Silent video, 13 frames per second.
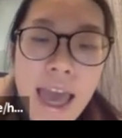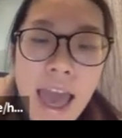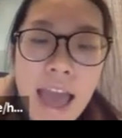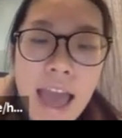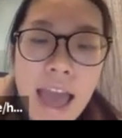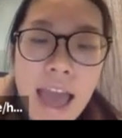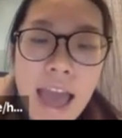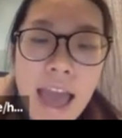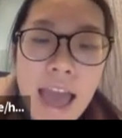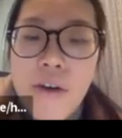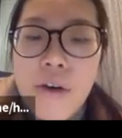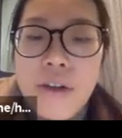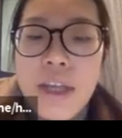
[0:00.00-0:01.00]
Actually,
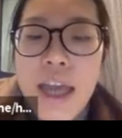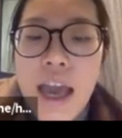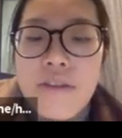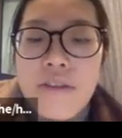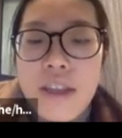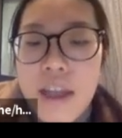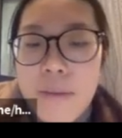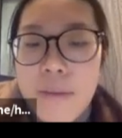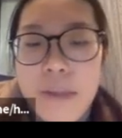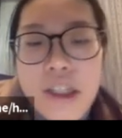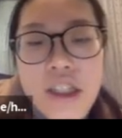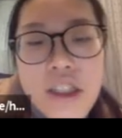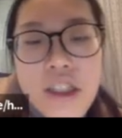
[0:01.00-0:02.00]
it only have
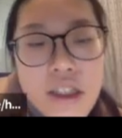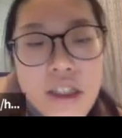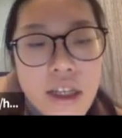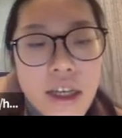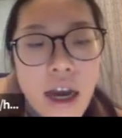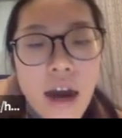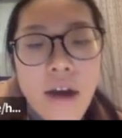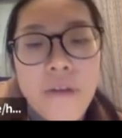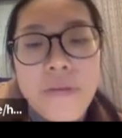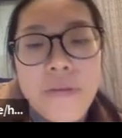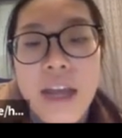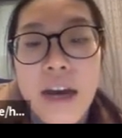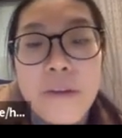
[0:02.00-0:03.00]
limited
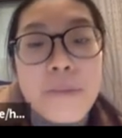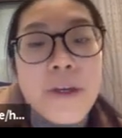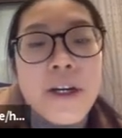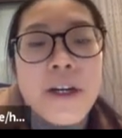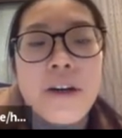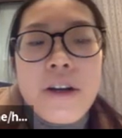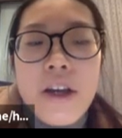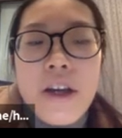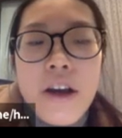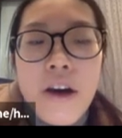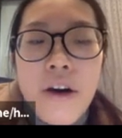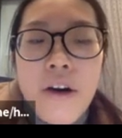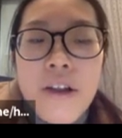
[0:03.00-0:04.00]
number
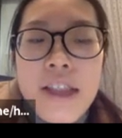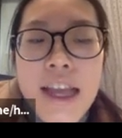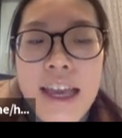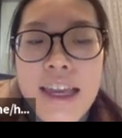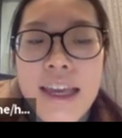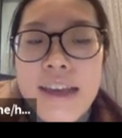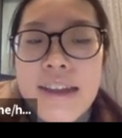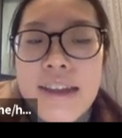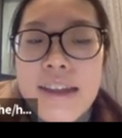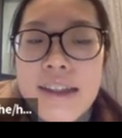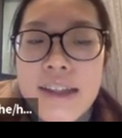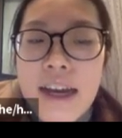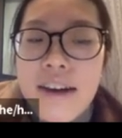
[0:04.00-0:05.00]
or like
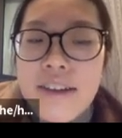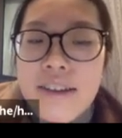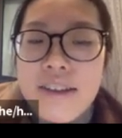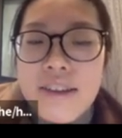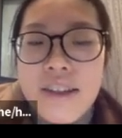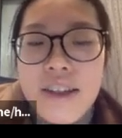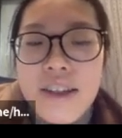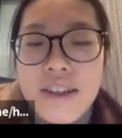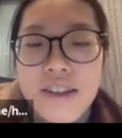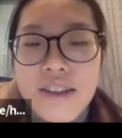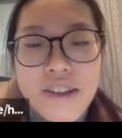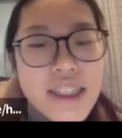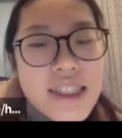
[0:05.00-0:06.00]

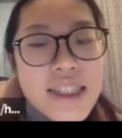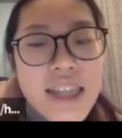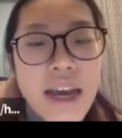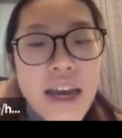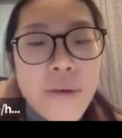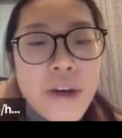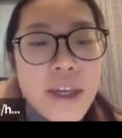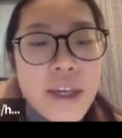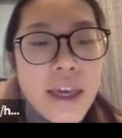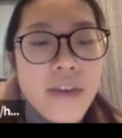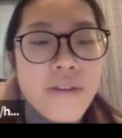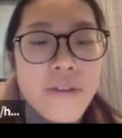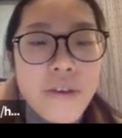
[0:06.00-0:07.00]
string that will
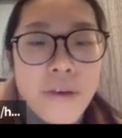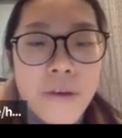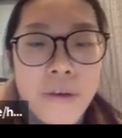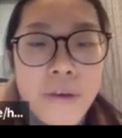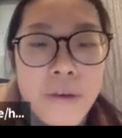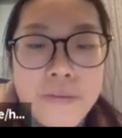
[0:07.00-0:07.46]
give you